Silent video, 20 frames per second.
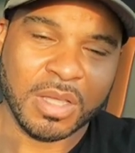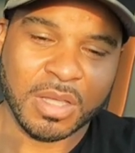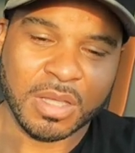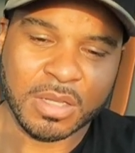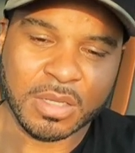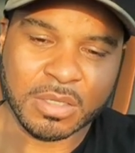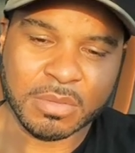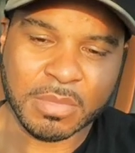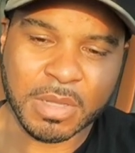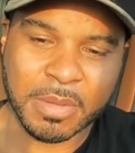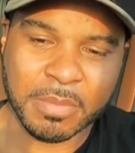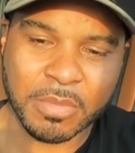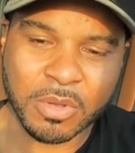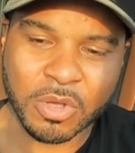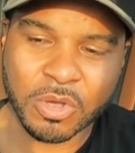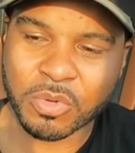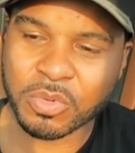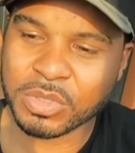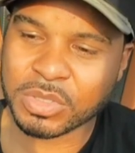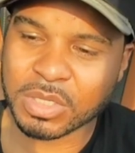I'm
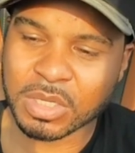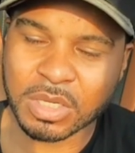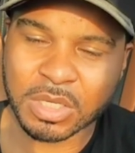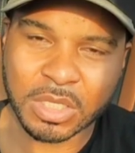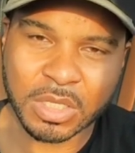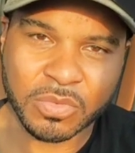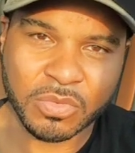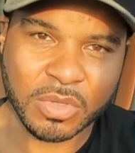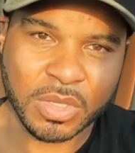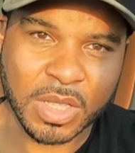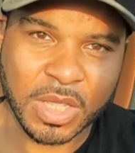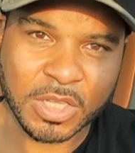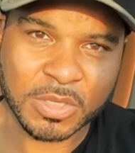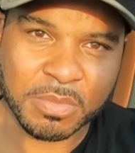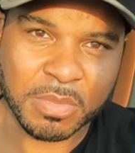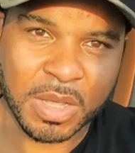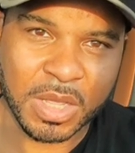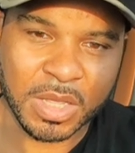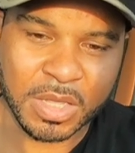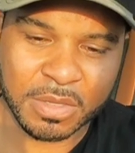always going to give you
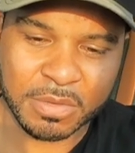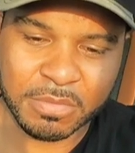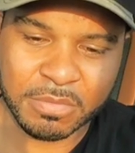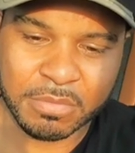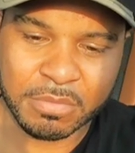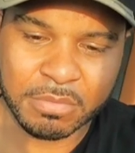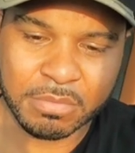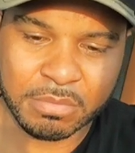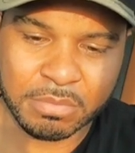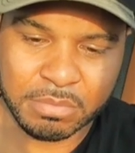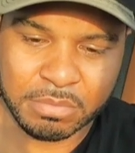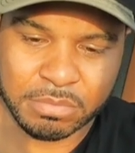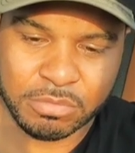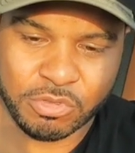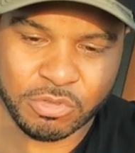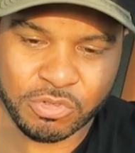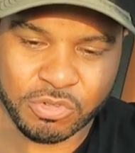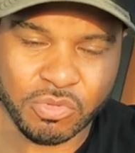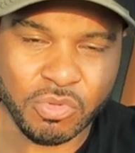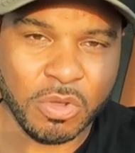guys my
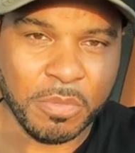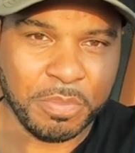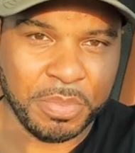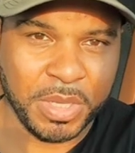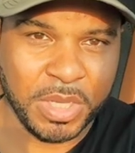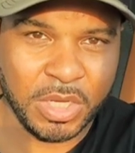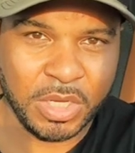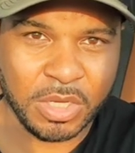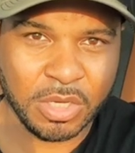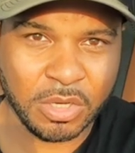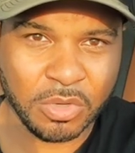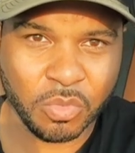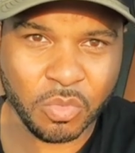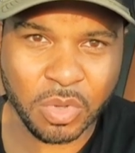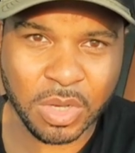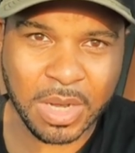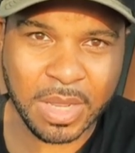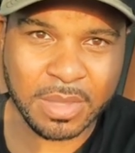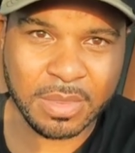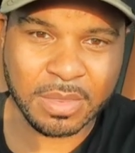true opinion and
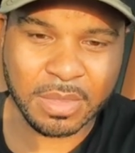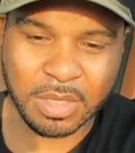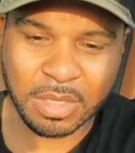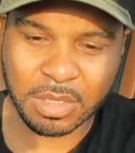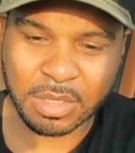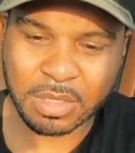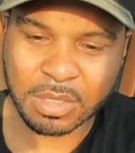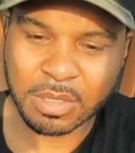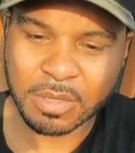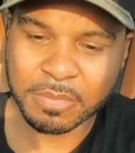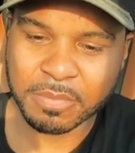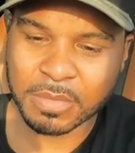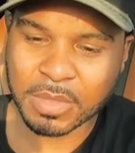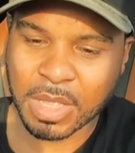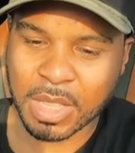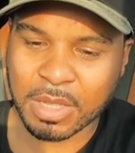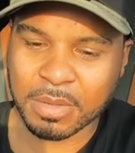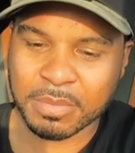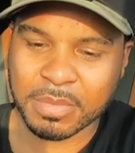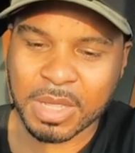what I think.
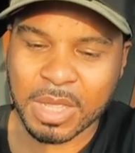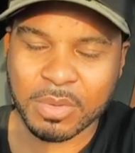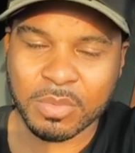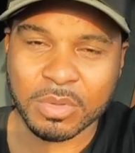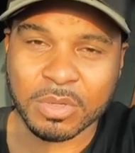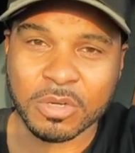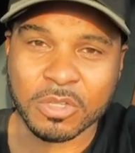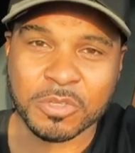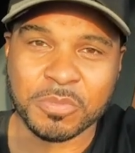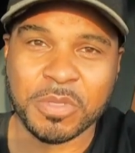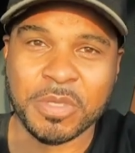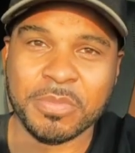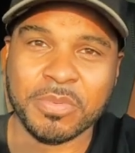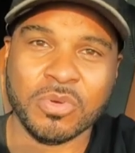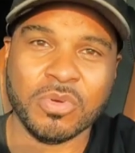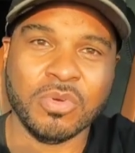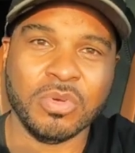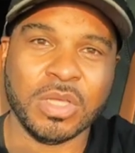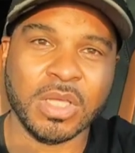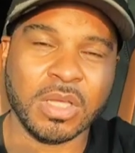I am not one of those people
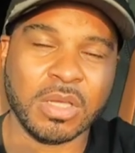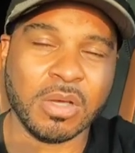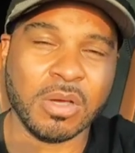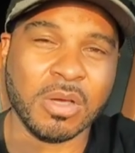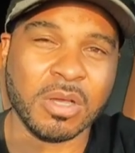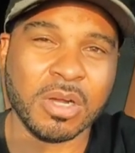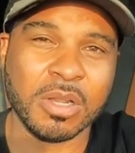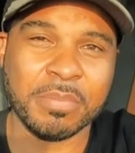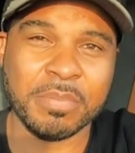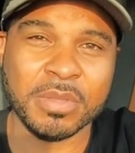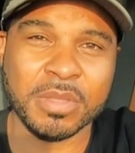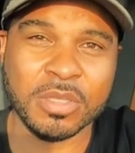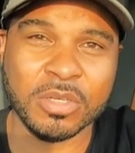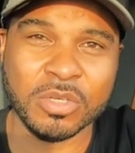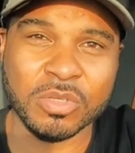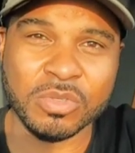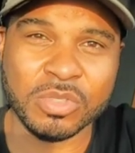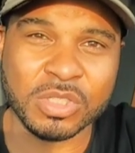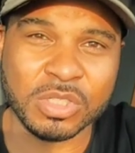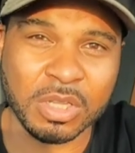who get caught up in the
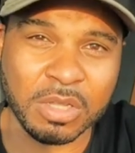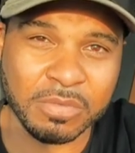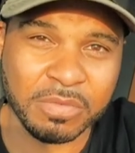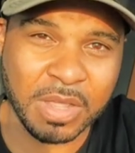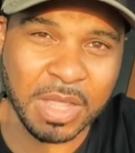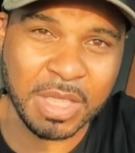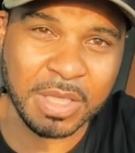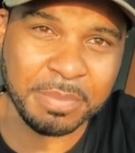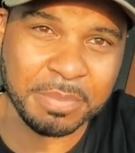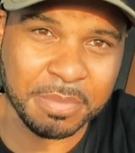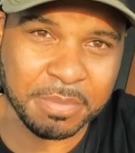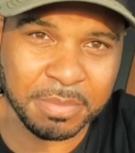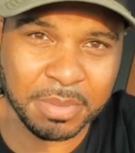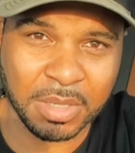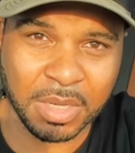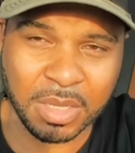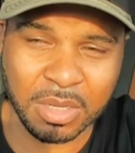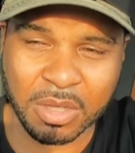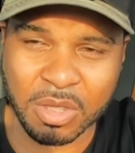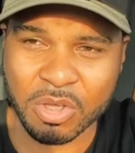new stuff hype and be
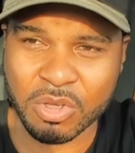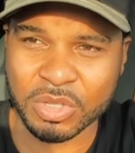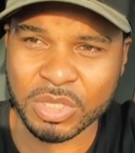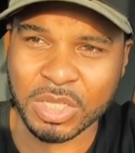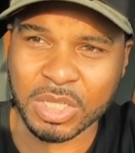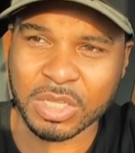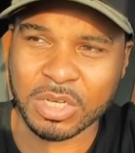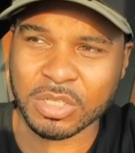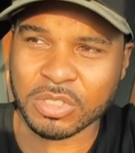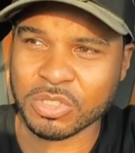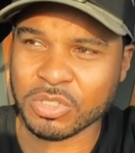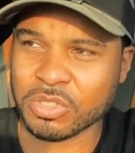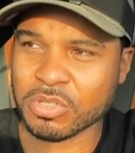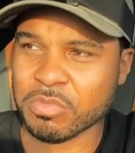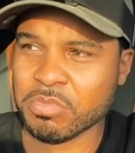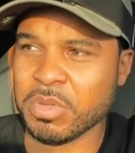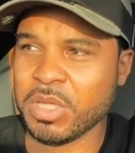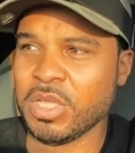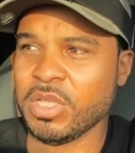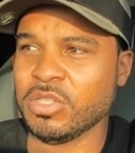like, oh yeah, this is
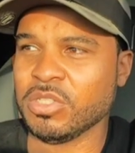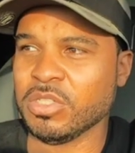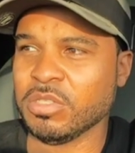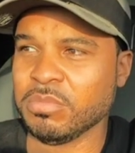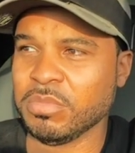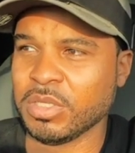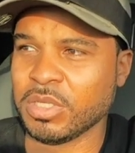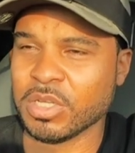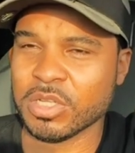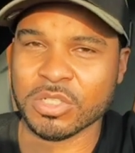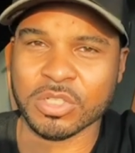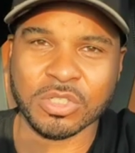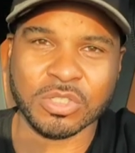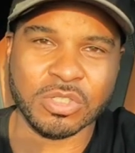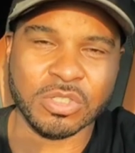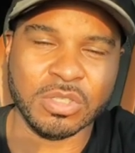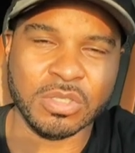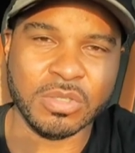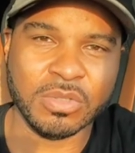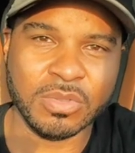amazing because
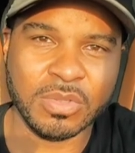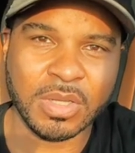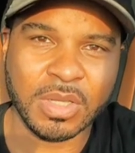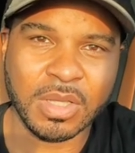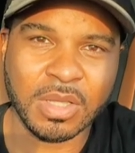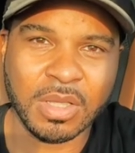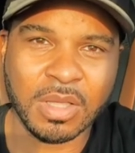it's new.